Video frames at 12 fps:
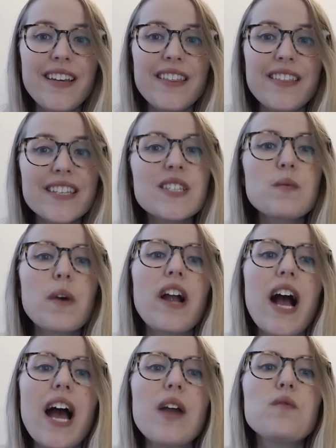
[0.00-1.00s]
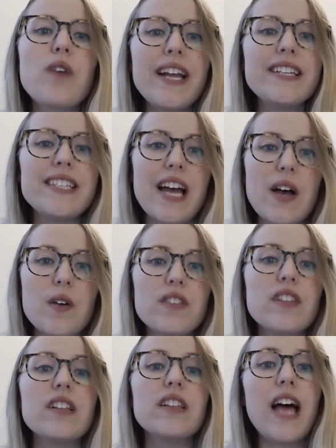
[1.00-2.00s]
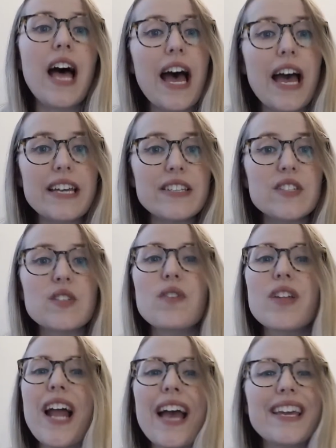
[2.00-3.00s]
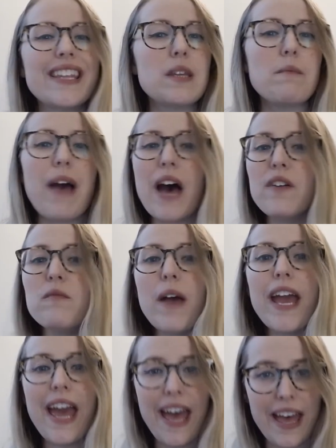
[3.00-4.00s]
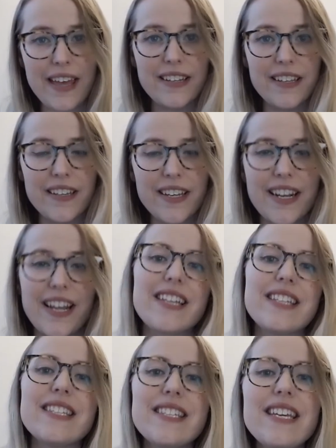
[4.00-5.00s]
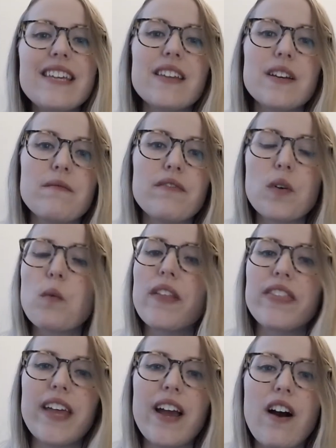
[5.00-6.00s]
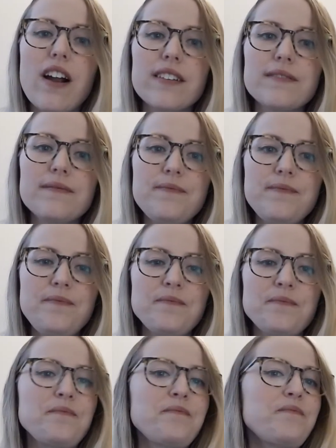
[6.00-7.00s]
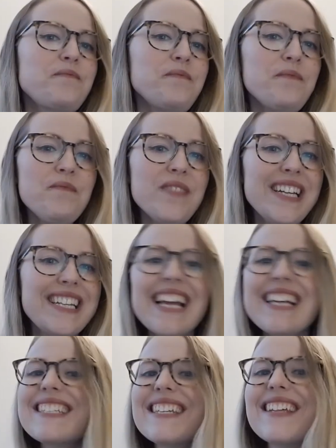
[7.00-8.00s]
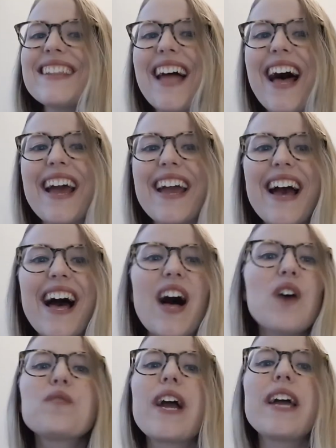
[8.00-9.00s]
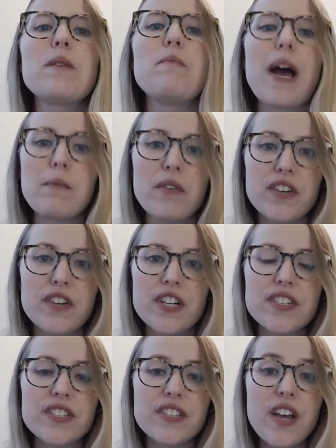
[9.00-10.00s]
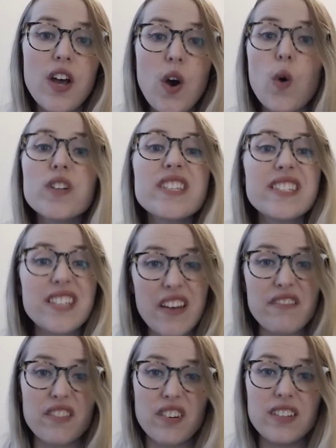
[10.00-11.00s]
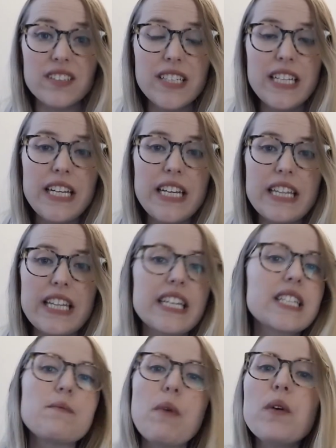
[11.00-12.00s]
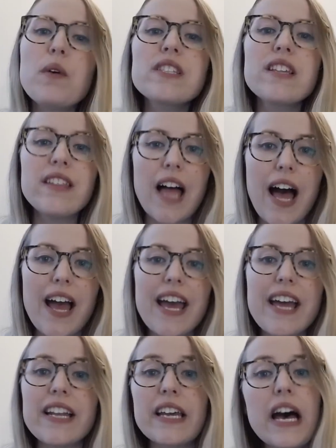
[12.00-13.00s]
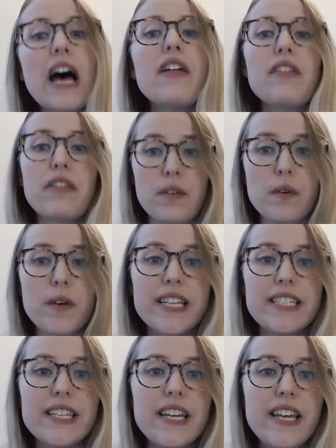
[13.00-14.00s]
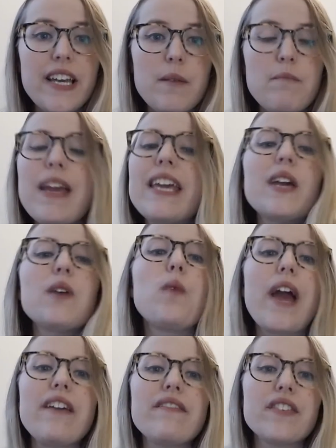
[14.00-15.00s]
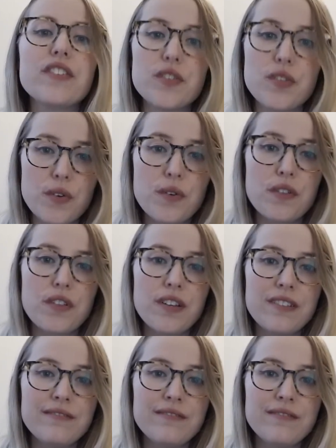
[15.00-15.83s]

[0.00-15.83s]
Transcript: This is where I write down the lies so that I get them out of my head and I can see them for what they are. Next to the lie, I'll write a Bible verse, or several, that expose the lie and cut through it, making way for the truth.